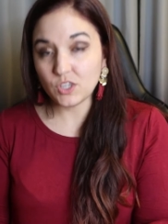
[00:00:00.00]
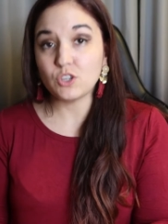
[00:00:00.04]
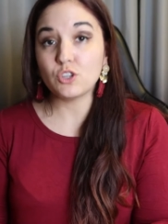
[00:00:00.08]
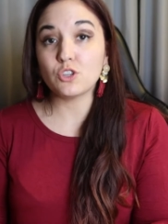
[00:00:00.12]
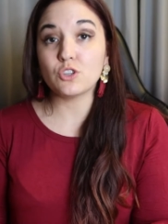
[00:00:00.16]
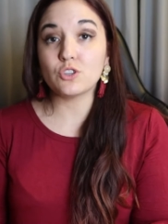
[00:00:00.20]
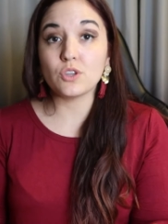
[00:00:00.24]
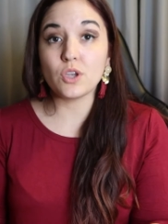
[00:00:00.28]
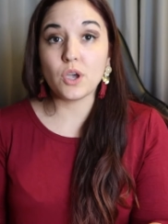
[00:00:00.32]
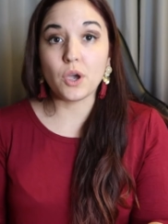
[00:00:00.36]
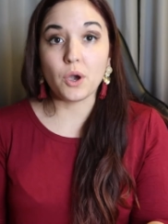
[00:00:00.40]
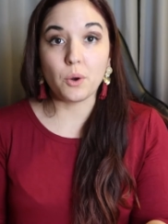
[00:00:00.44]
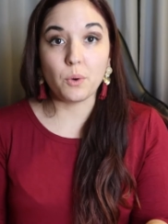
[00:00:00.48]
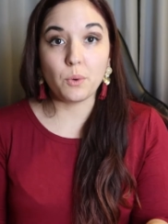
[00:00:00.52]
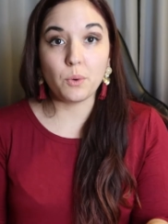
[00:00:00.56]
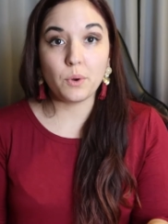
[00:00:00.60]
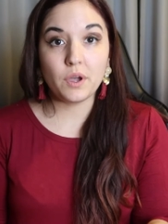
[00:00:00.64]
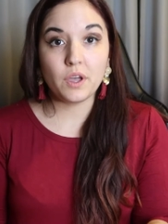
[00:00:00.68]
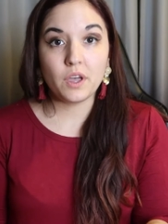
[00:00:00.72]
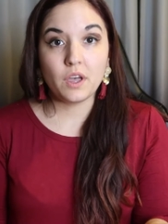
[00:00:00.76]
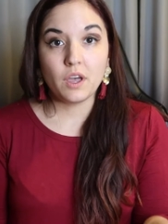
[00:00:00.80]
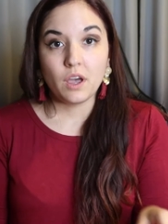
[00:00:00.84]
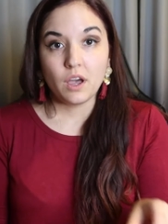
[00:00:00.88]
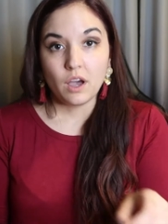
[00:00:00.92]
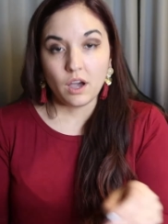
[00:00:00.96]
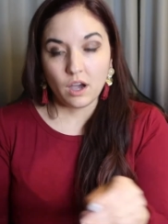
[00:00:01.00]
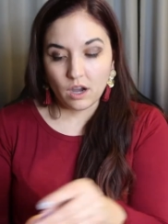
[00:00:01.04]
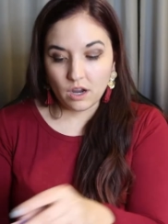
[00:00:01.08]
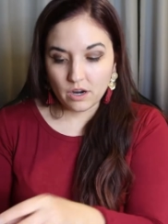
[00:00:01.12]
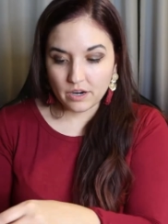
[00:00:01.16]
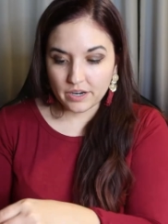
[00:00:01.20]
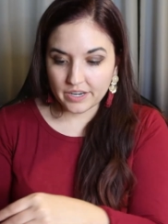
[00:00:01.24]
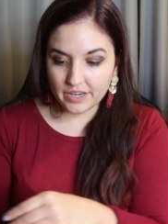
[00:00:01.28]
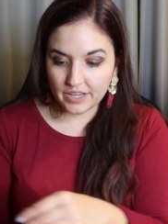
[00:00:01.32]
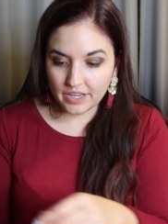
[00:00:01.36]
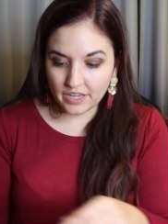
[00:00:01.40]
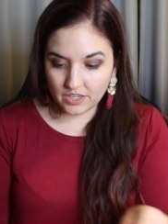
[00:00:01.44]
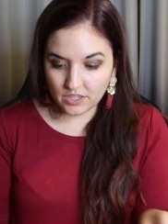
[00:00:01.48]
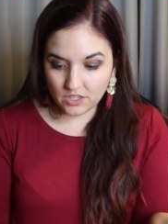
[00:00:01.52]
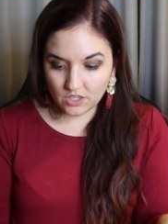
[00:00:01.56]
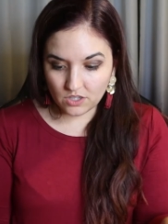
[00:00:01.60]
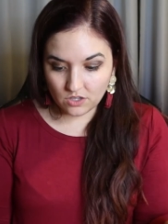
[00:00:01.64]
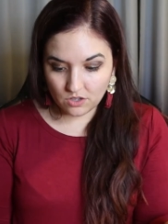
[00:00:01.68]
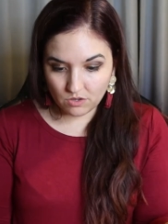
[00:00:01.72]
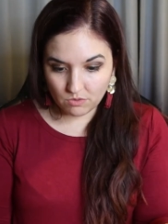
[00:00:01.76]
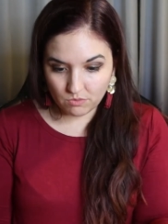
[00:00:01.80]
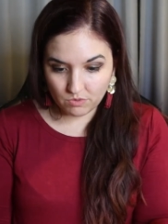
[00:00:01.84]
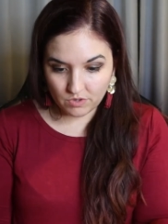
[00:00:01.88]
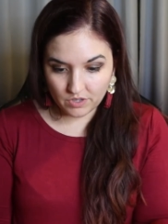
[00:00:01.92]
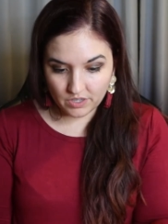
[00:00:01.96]
So our
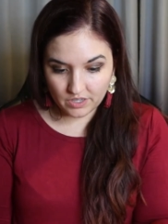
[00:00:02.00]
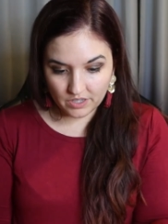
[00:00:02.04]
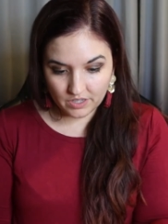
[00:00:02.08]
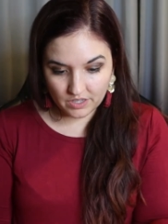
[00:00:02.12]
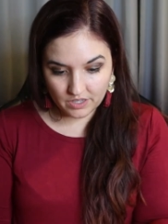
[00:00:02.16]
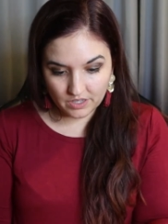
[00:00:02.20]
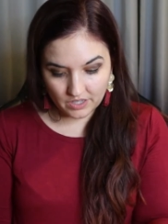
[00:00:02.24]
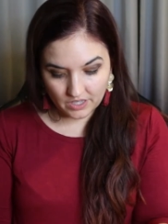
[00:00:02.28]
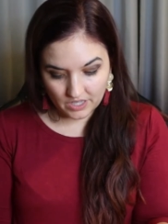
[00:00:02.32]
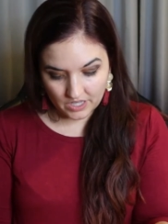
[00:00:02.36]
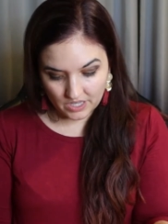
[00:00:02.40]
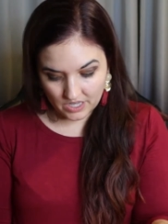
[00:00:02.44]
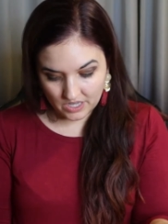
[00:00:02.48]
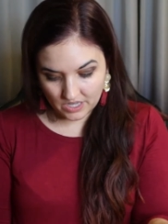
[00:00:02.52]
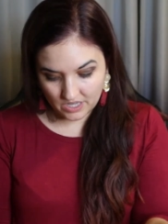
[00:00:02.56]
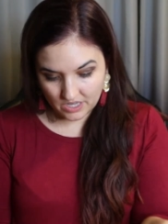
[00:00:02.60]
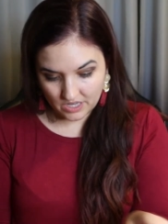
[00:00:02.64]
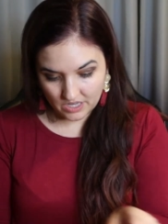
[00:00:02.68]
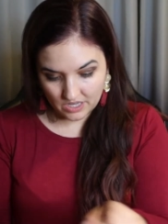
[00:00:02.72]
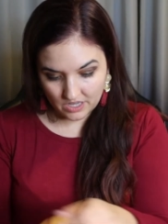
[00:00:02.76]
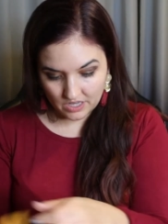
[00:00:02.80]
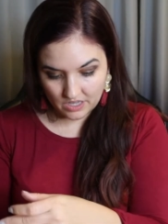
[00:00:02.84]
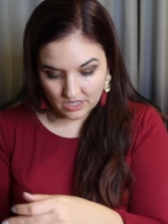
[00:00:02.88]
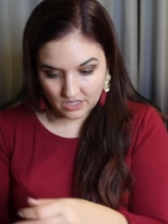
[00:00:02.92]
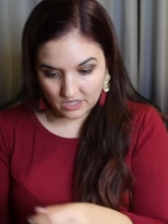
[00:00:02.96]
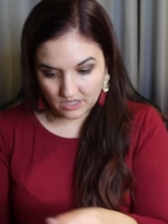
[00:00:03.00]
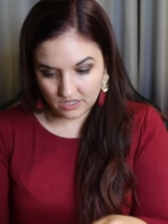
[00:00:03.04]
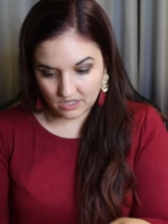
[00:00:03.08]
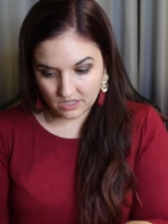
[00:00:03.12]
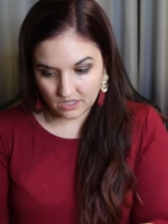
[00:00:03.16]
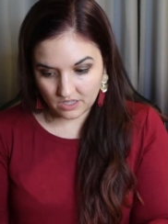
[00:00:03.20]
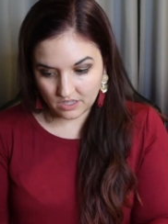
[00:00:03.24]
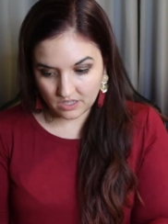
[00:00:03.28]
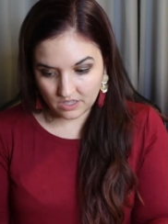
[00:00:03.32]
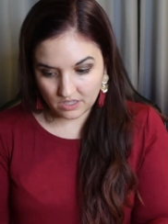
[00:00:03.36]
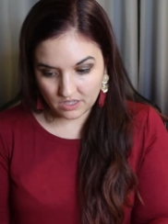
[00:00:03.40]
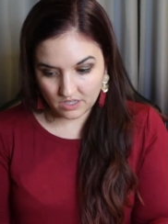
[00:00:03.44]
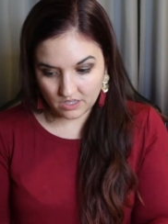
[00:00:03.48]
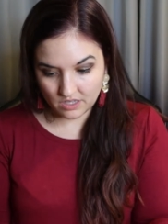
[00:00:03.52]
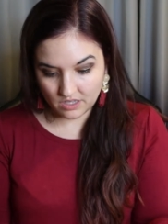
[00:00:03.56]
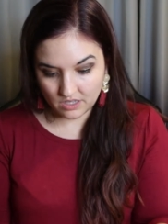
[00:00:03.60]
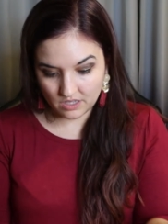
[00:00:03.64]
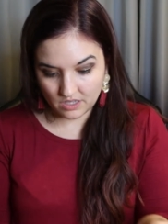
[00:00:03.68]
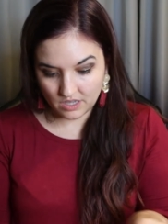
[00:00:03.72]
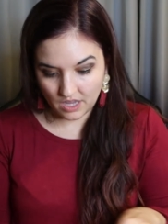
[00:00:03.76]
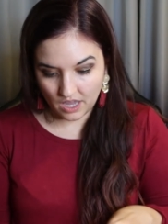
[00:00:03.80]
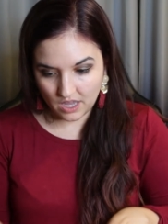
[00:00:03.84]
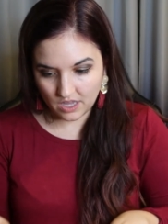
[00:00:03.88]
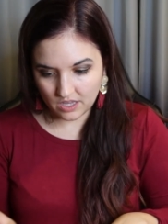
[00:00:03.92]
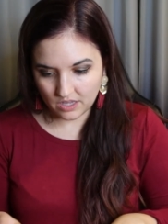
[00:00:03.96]
next one
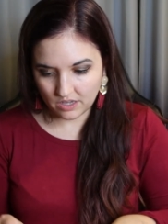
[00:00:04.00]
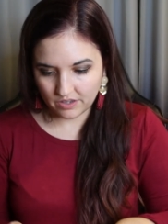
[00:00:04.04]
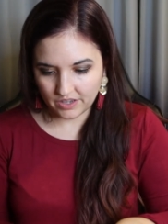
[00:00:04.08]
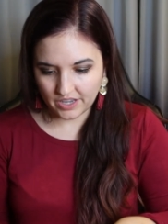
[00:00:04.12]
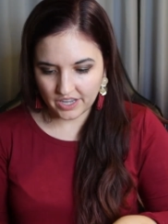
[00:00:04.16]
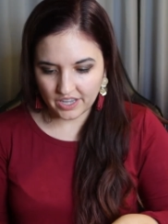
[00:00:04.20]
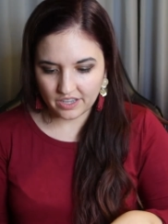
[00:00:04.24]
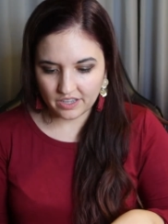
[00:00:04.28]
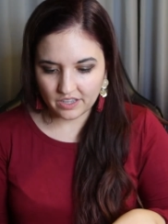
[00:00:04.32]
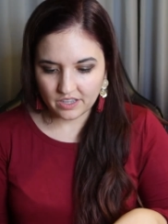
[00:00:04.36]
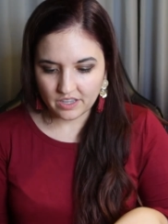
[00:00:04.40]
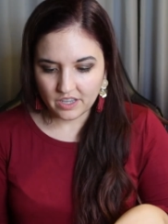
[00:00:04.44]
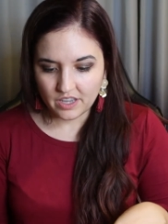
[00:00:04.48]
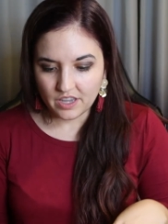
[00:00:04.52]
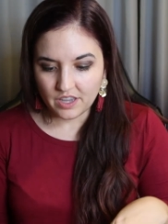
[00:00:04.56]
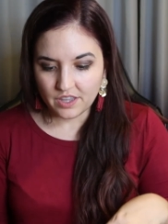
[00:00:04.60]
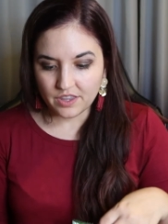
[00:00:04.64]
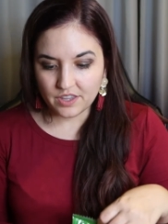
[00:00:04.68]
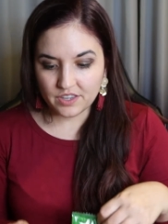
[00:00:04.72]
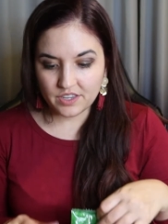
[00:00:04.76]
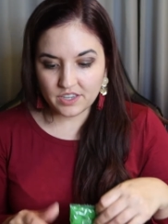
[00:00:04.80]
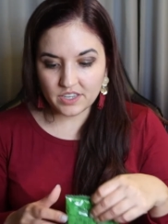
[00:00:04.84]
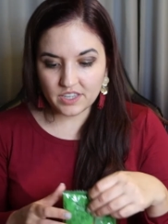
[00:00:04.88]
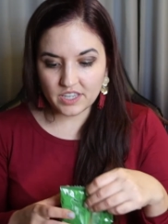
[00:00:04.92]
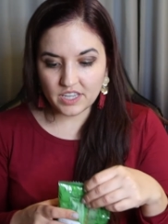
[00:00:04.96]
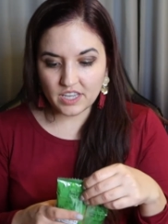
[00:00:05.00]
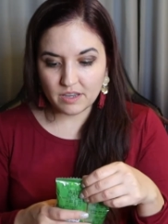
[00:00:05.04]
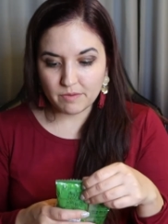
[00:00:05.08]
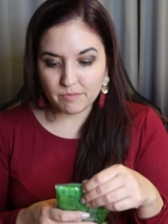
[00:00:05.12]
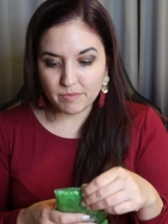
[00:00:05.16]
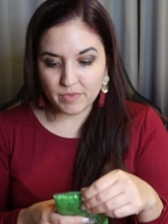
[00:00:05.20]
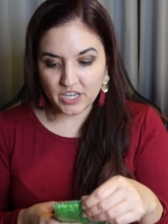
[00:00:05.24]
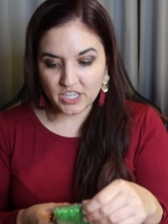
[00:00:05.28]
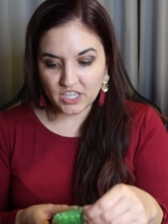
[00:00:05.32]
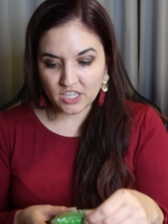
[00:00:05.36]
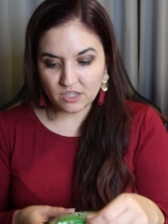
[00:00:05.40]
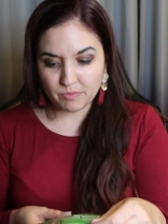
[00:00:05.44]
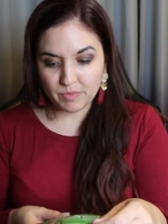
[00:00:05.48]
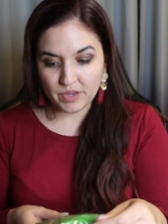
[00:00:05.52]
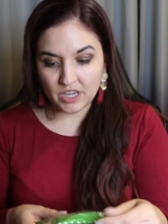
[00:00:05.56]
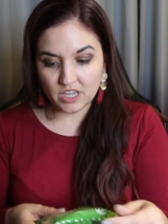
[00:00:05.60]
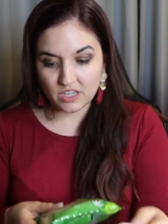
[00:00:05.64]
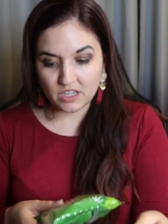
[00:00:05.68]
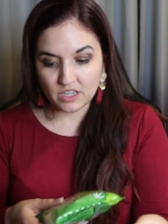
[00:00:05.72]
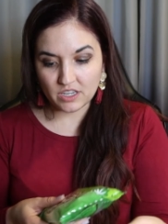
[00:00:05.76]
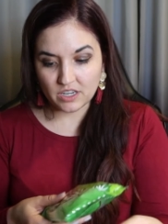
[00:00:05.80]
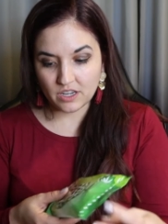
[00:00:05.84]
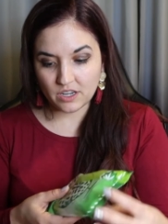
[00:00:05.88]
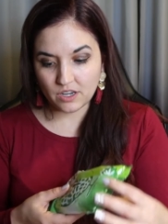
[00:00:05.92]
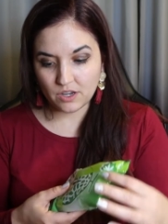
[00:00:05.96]
is, okay, this is the
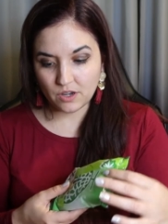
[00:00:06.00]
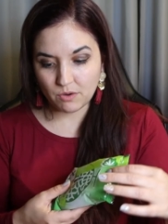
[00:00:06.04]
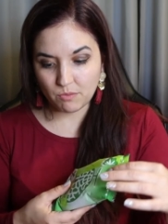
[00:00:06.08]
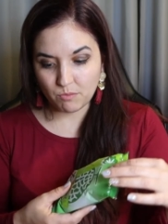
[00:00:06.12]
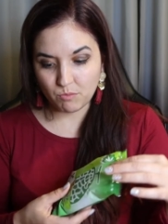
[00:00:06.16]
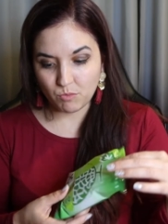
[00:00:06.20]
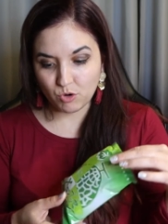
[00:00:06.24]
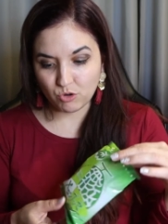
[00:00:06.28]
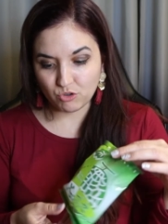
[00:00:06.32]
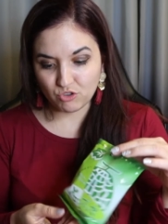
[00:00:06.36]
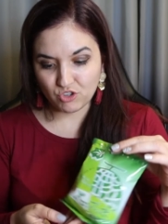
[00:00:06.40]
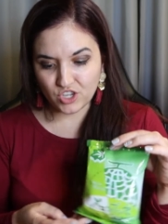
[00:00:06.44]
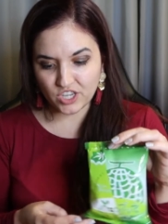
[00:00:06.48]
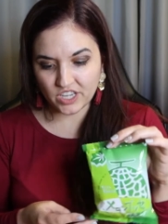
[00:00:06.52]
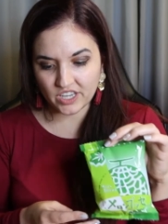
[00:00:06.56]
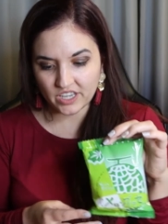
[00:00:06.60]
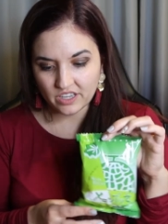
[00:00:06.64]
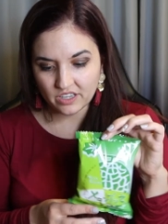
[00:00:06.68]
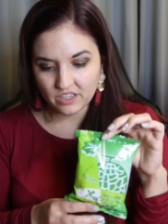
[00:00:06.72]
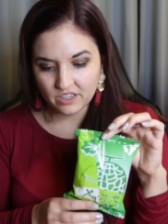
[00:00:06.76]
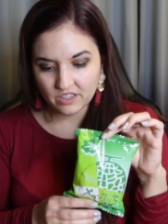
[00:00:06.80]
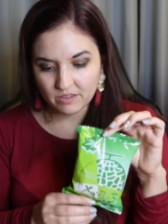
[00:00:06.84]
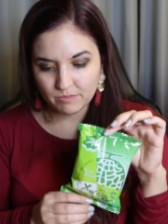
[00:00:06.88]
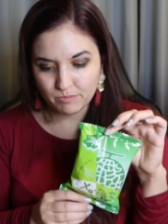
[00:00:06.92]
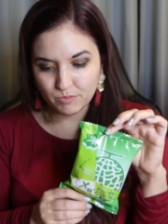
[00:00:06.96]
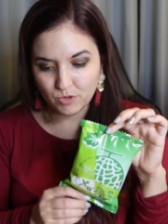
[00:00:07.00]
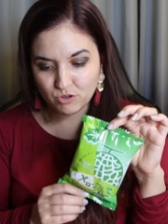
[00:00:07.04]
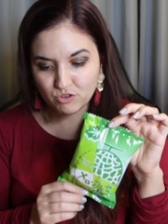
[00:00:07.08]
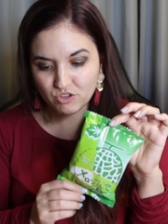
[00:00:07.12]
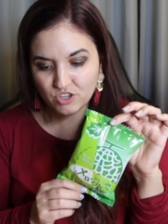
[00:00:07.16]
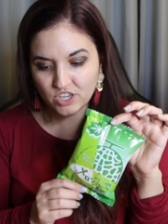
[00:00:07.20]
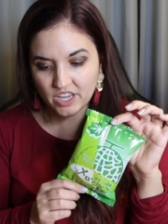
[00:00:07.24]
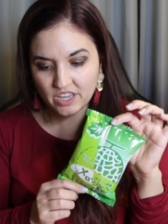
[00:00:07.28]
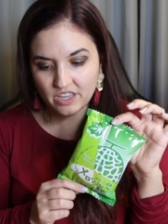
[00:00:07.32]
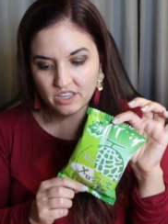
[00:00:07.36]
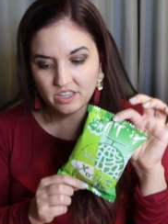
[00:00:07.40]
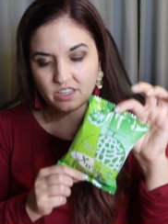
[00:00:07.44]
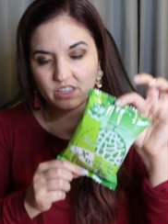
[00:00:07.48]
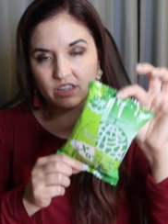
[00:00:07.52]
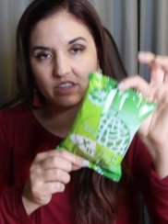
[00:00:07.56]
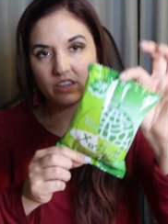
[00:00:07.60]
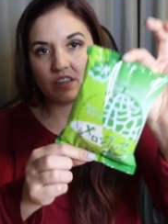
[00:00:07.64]
muskmelon boche. Boche?